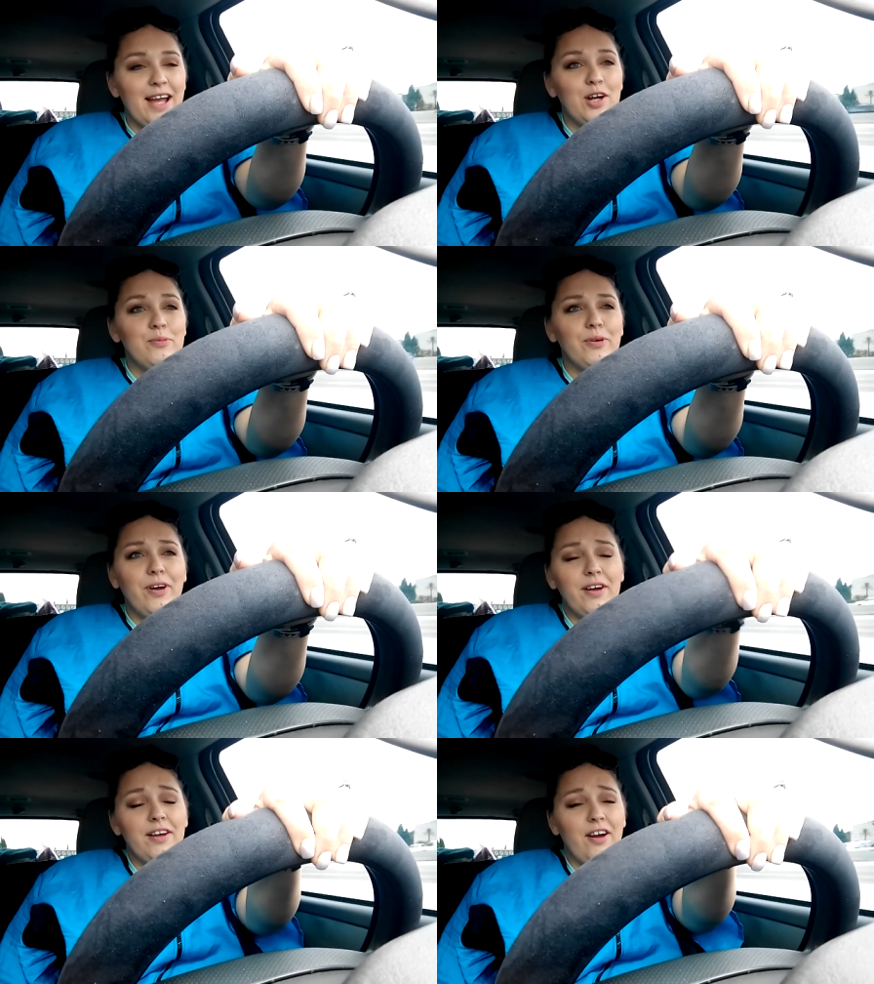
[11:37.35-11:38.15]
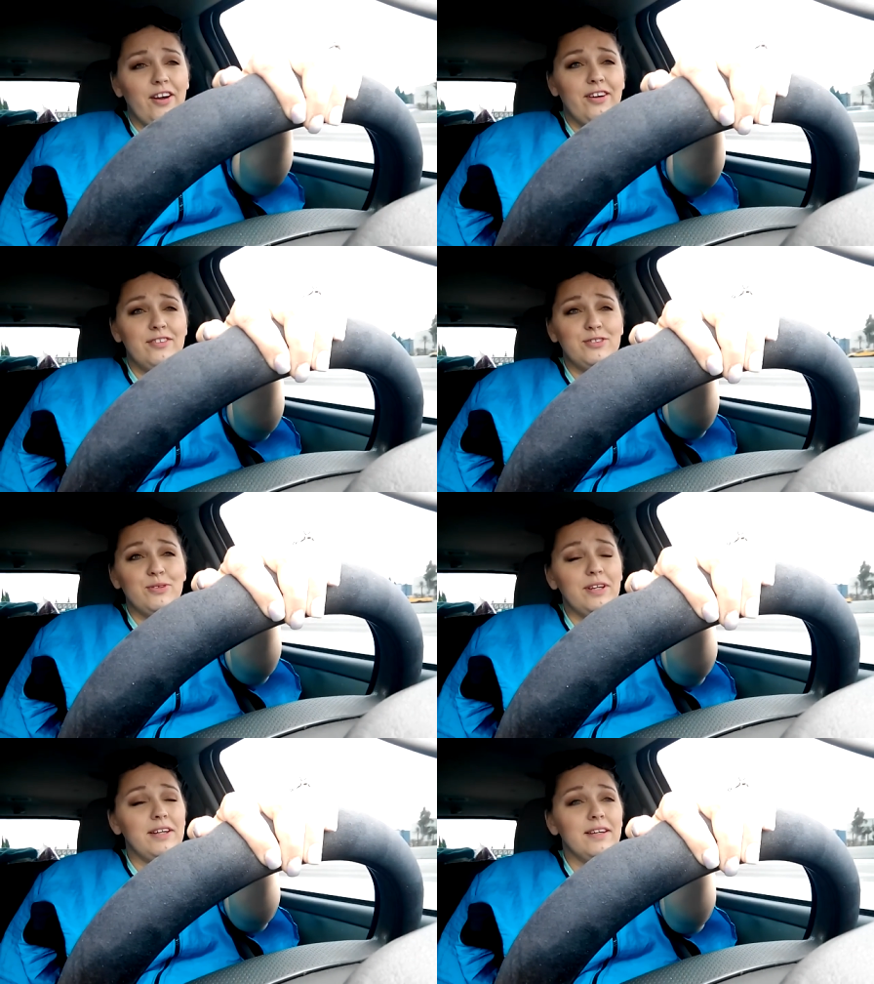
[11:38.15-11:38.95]
I hope you are
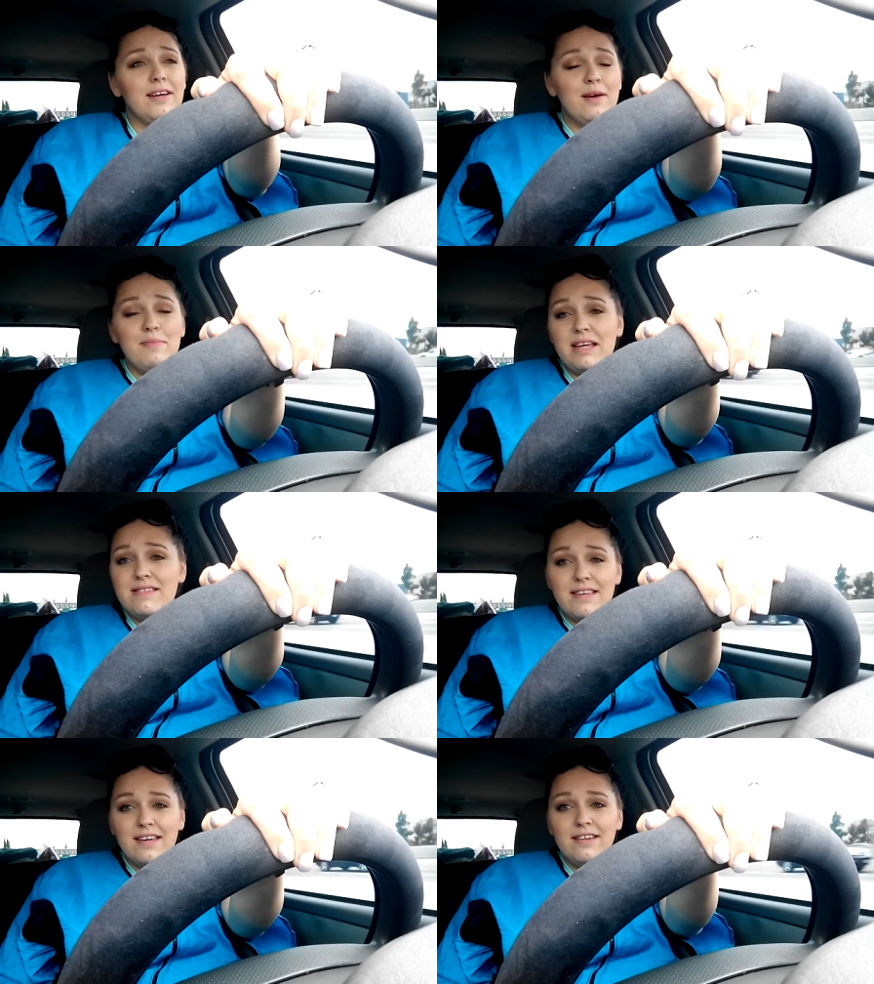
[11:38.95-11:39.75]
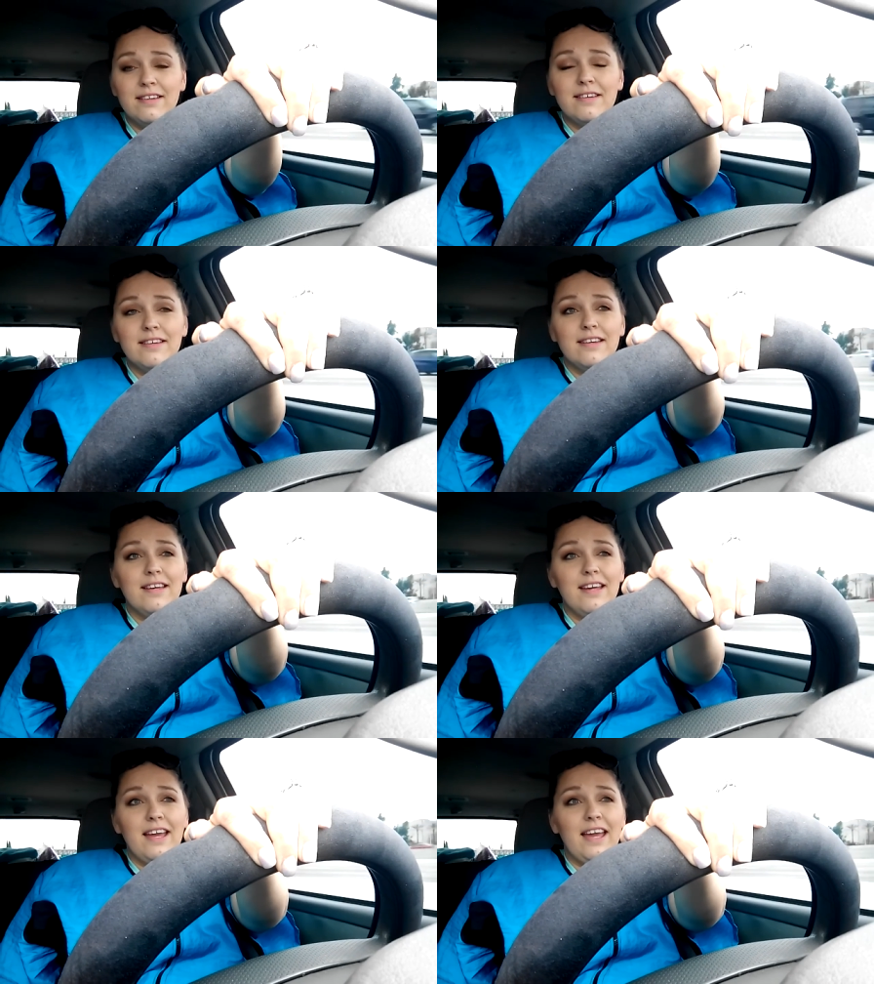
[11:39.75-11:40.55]
doing
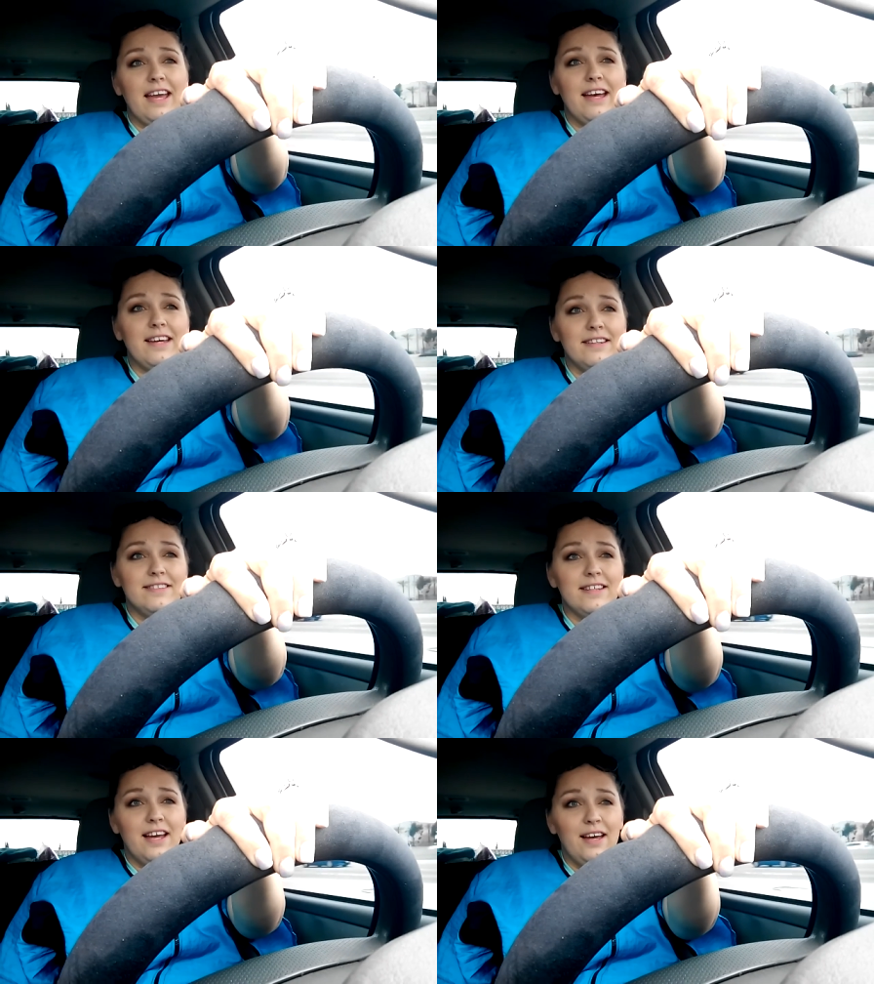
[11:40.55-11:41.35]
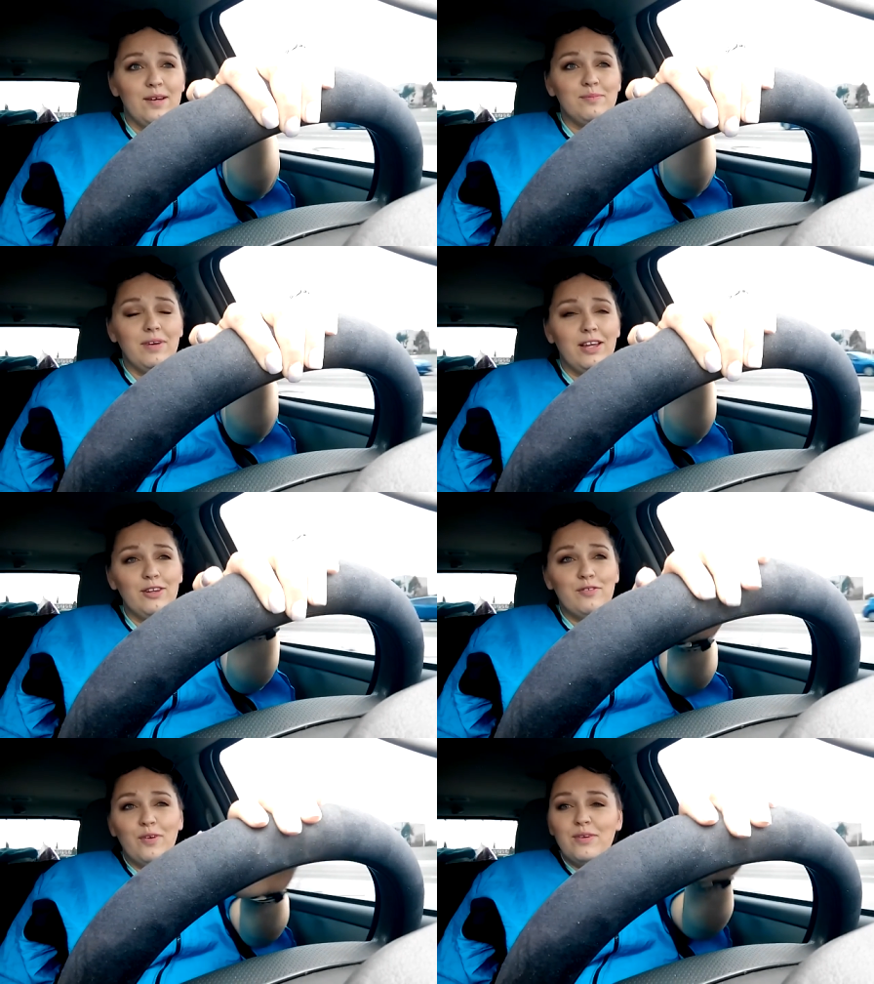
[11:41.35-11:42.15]
amazing, and I
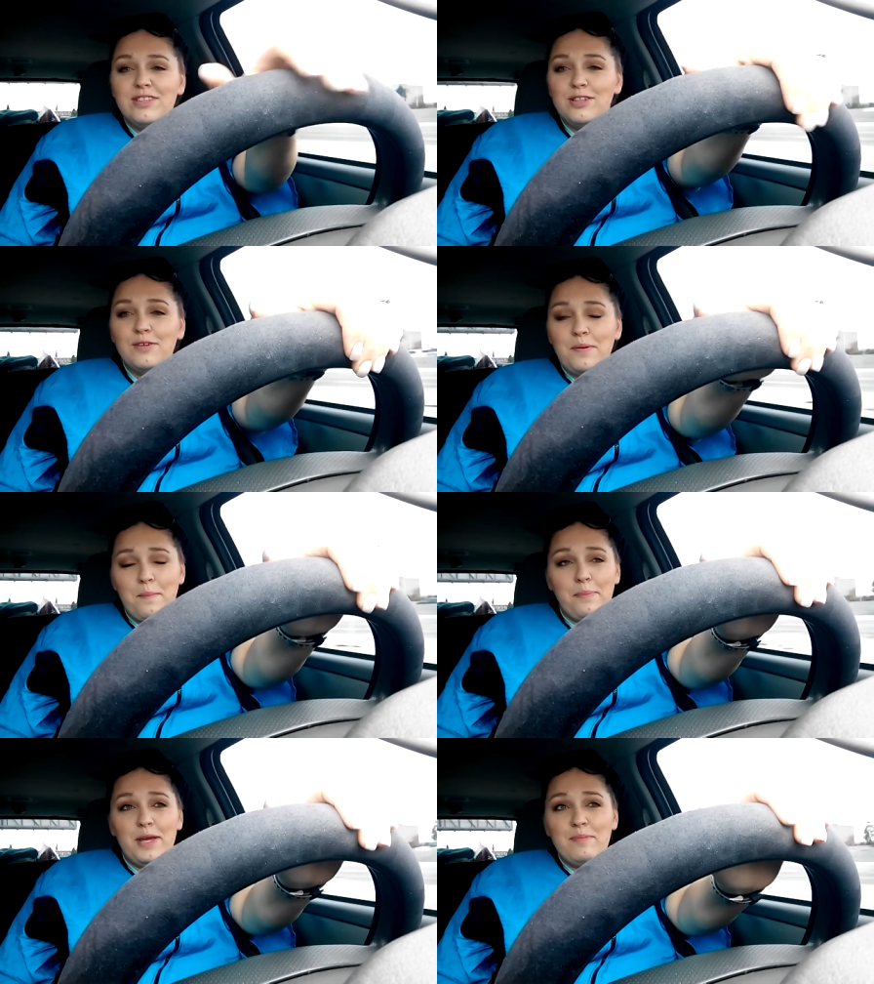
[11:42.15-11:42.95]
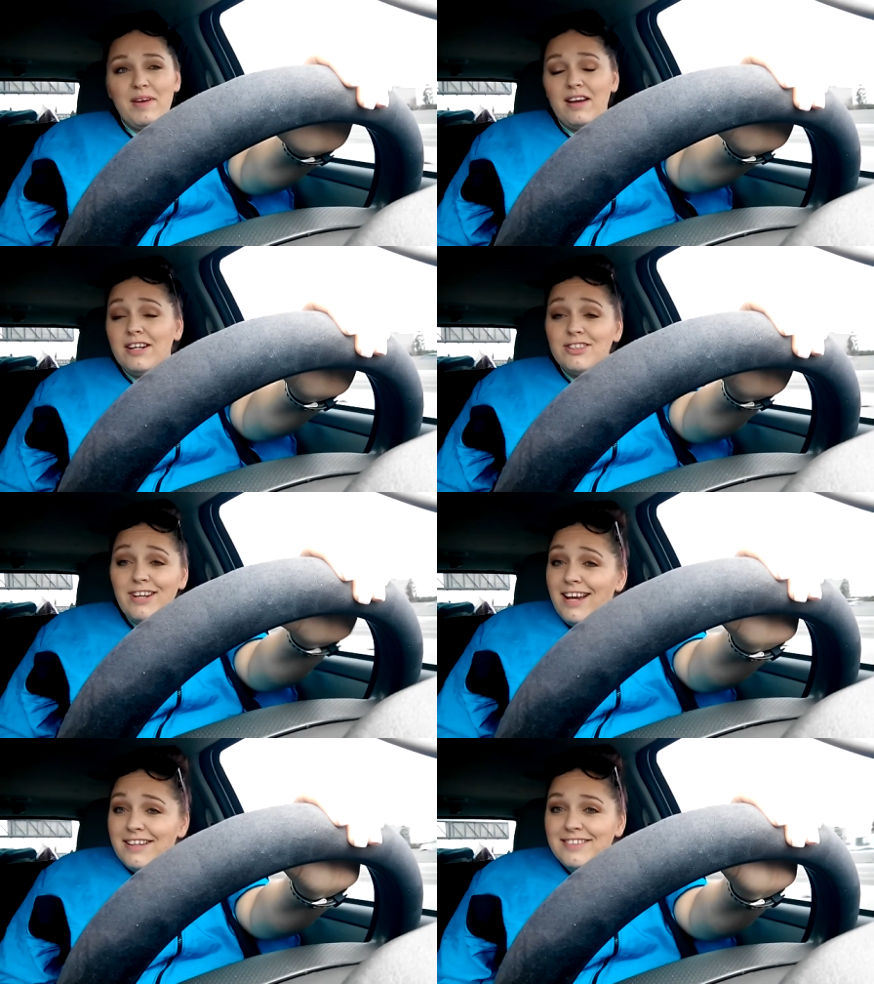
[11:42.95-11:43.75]
look forward to being back on
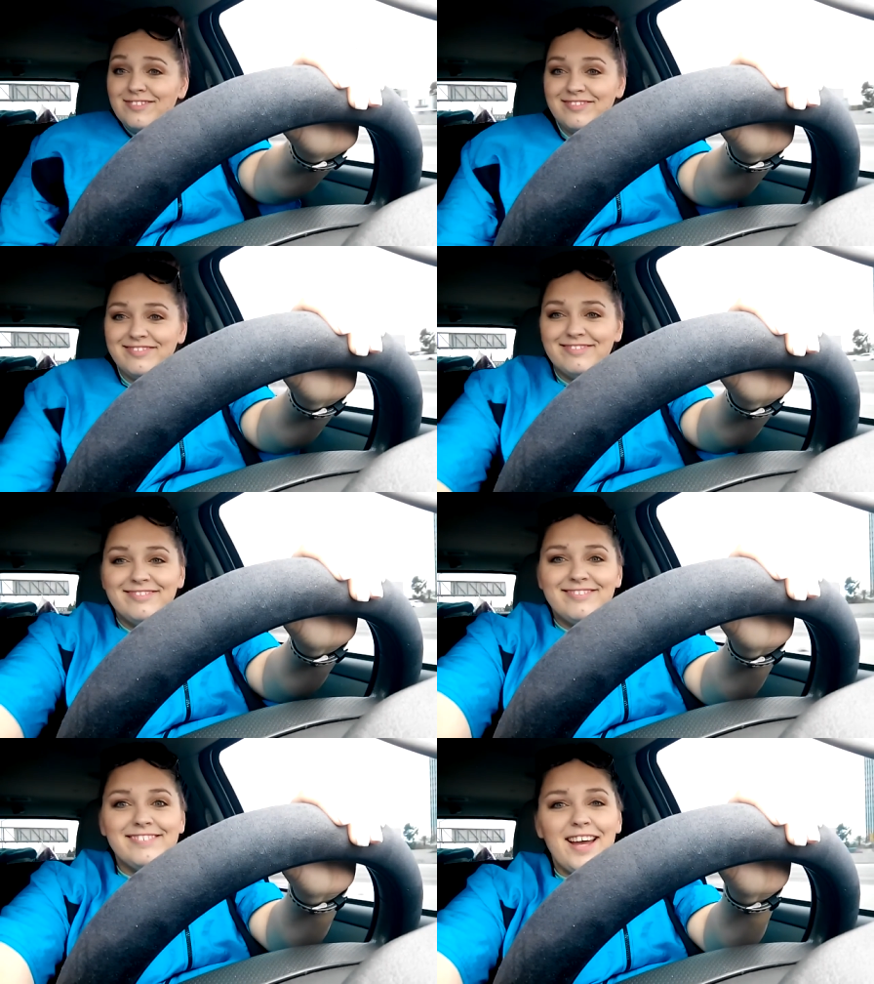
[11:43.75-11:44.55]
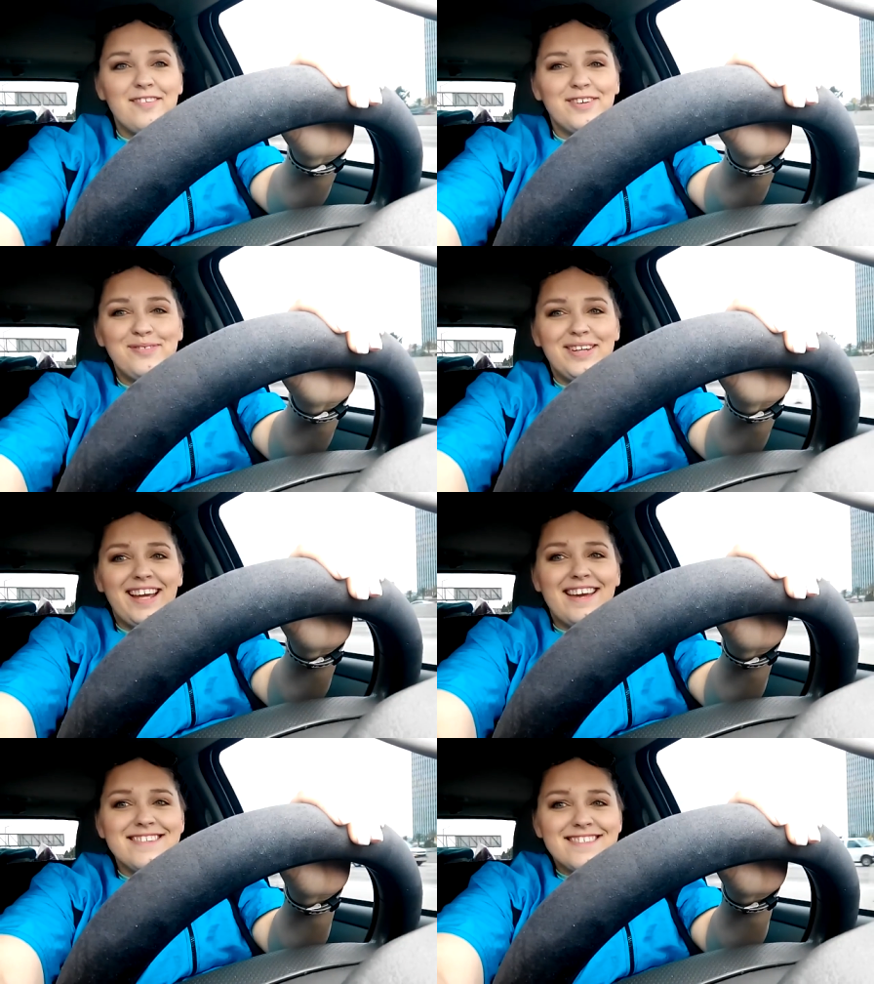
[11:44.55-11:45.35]
track. Have a good
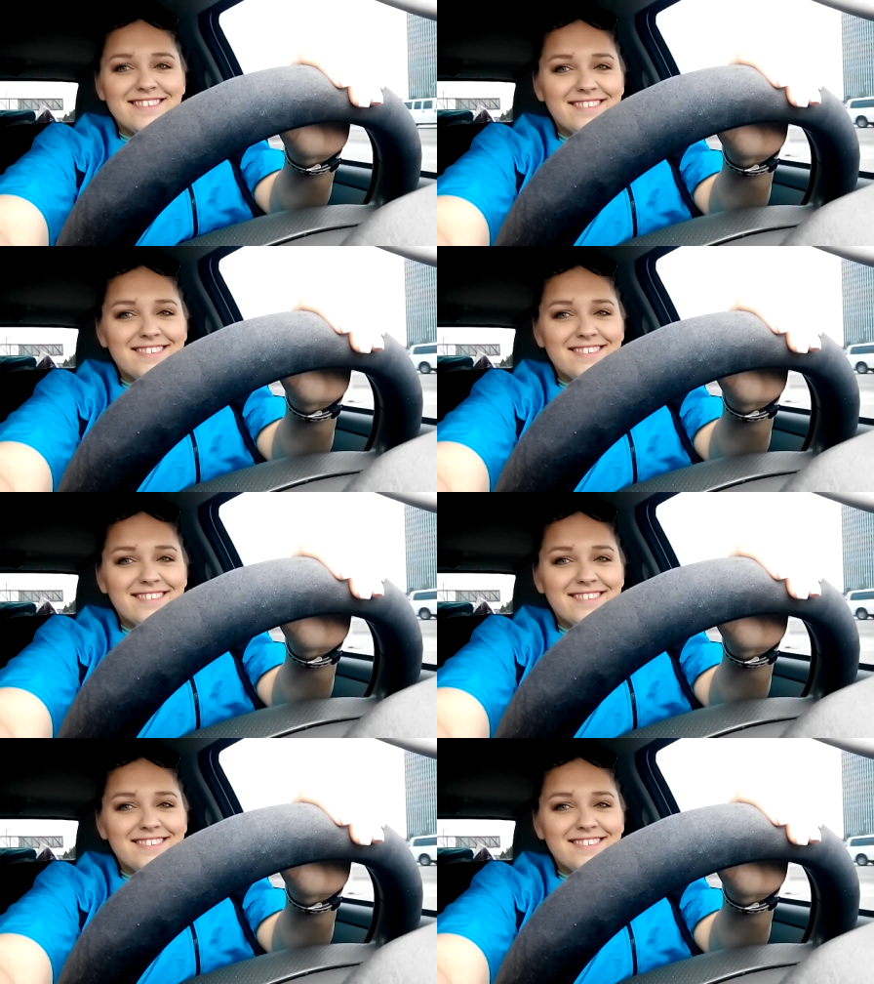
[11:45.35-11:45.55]
week, guys.